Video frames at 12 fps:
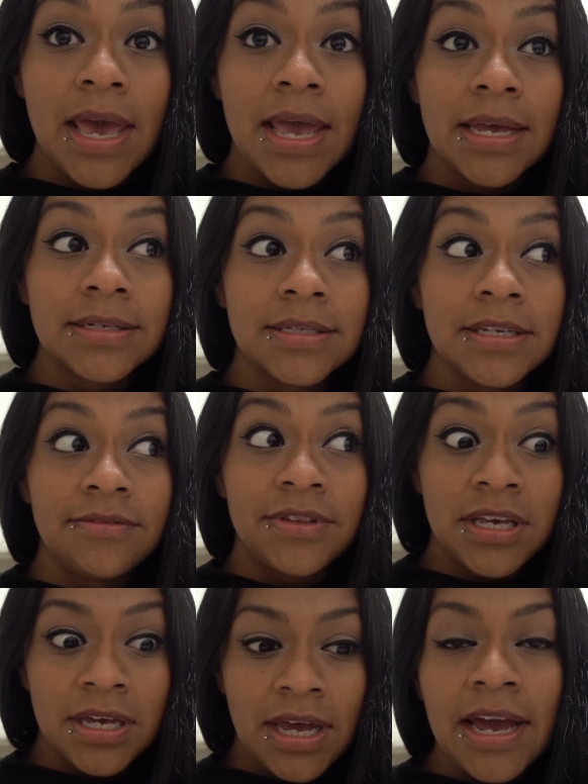and see if
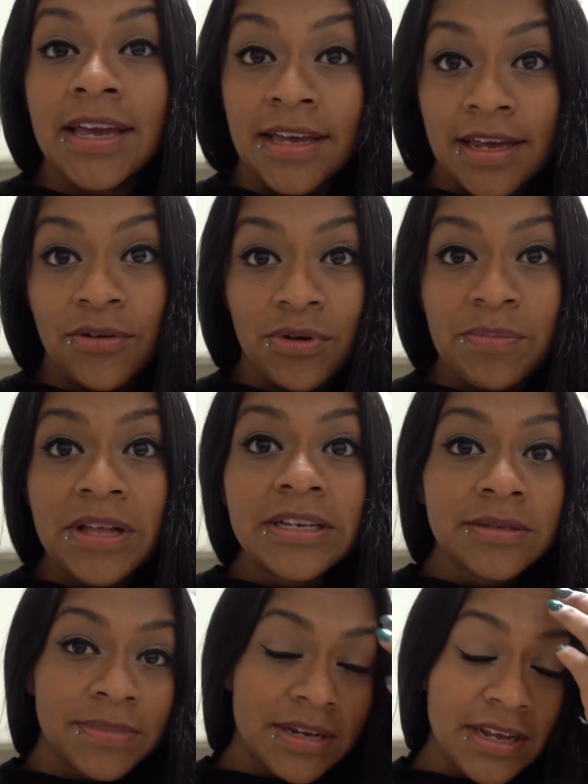they can I can get a
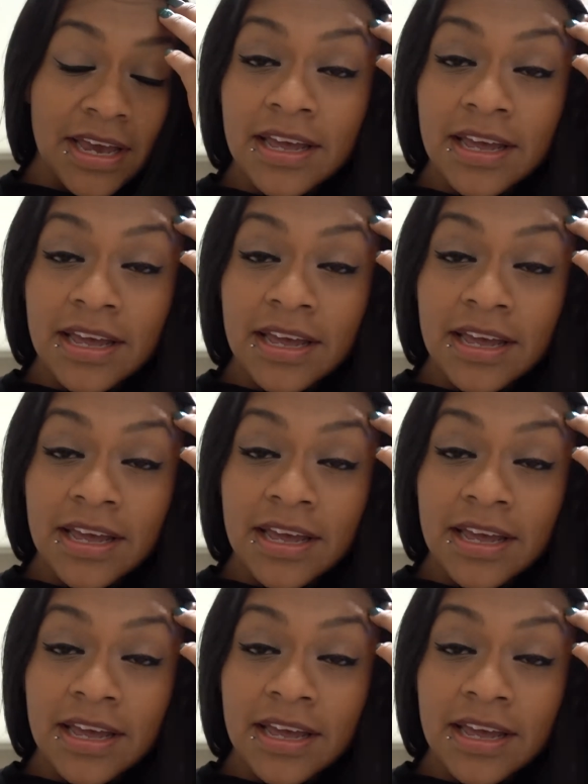replacement